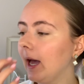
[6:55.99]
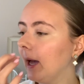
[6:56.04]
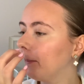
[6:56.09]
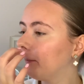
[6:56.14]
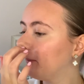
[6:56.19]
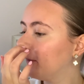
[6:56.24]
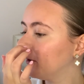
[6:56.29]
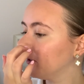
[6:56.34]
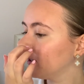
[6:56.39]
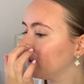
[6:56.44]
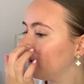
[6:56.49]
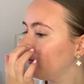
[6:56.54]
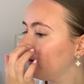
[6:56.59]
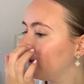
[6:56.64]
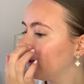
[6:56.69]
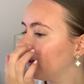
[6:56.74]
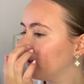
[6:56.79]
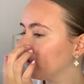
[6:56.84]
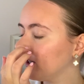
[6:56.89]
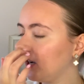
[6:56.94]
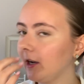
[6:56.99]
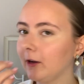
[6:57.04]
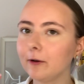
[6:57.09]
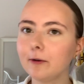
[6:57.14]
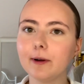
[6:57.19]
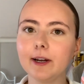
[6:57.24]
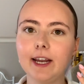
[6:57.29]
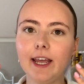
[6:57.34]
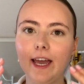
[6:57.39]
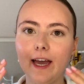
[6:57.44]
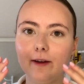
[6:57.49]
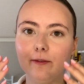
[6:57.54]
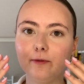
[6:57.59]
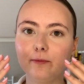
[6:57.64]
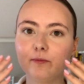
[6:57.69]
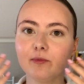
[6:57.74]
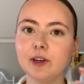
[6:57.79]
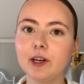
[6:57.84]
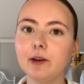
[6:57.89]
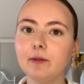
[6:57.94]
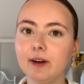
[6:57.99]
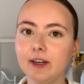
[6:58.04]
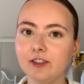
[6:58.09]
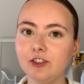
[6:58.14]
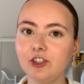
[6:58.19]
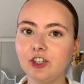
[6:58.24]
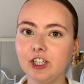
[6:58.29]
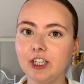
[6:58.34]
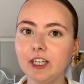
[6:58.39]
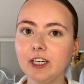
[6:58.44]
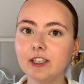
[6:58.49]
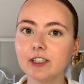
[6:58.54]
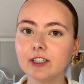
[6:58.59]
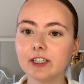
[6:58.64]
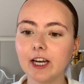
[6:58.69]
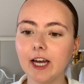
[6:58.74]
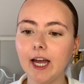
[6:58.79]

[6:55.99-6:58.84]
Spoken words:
mostly because I already have pretty red cheeks.